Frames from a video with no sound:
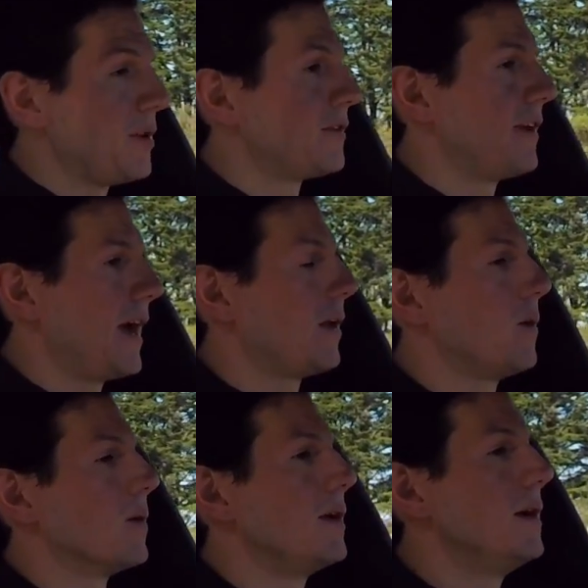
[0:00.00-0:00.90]
plus
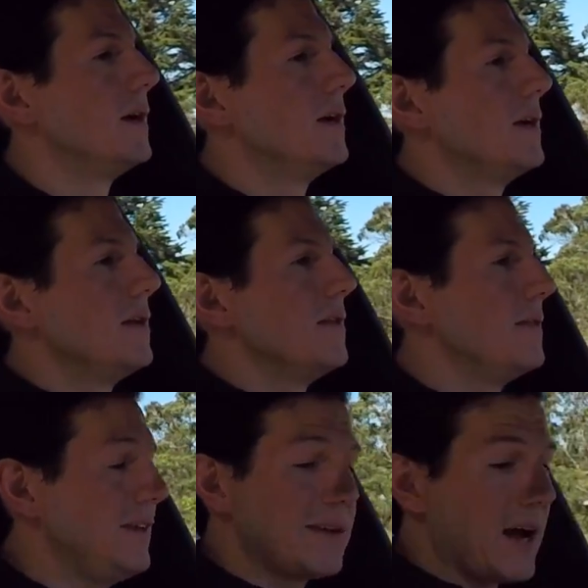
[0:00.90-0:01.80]
category,
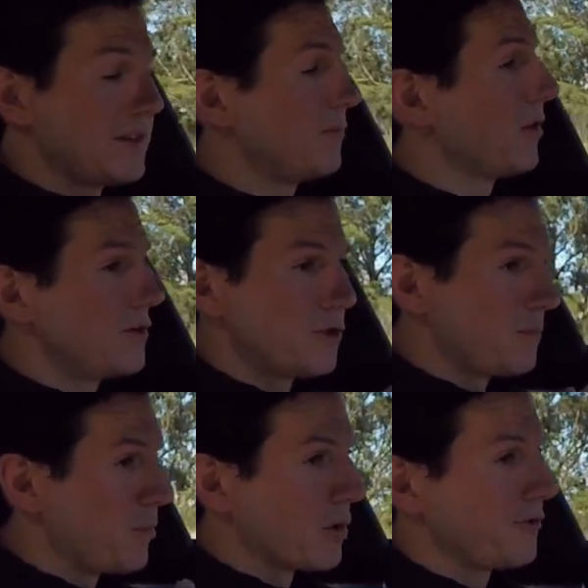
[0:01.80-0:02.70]
these guys have really
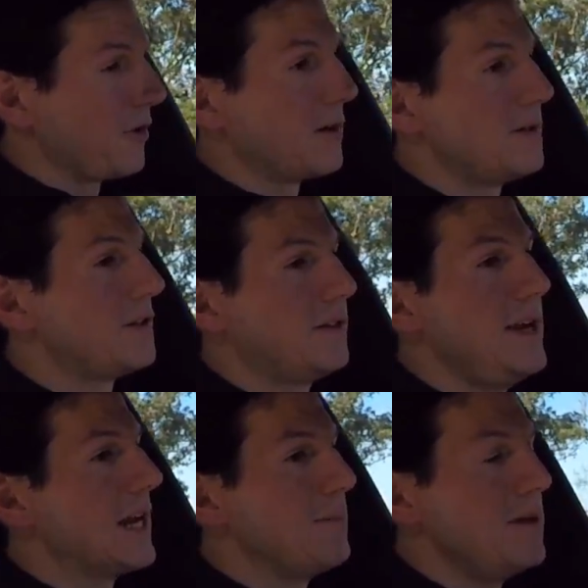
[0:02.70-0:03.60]
just burst onto the
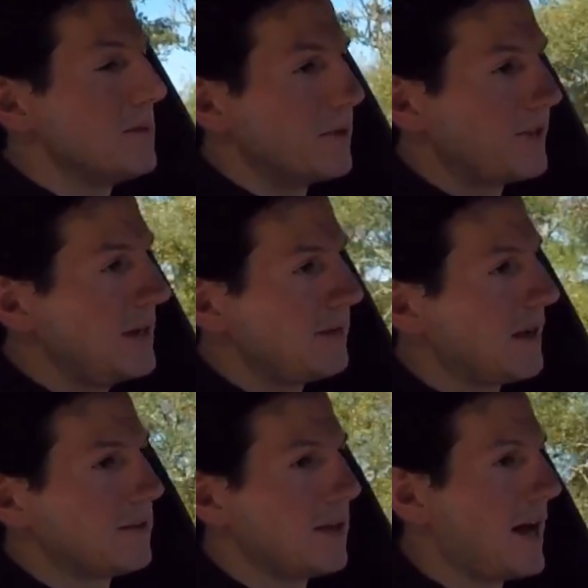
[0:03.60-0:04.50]
scene. I mean, the Mercedes
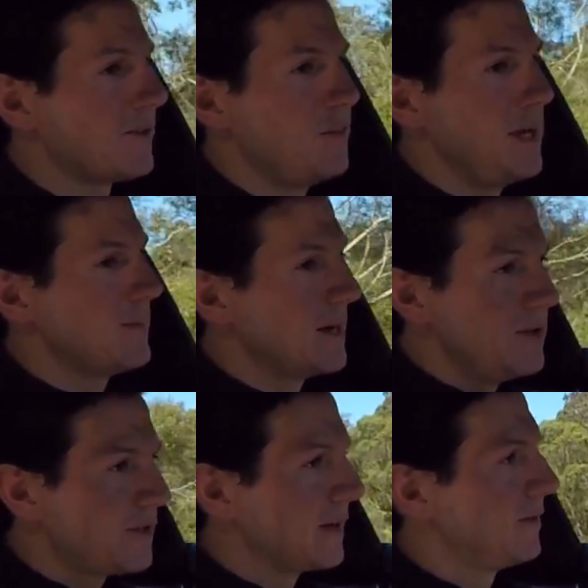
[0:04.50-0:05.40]
S-Class,
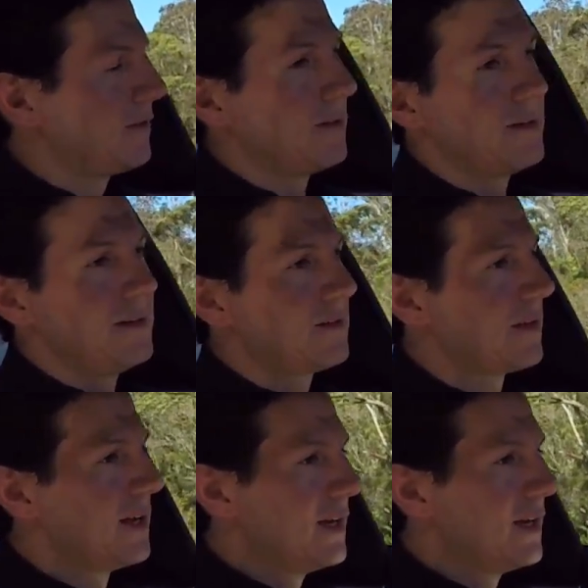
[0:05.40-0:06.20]
BMW 7 Series,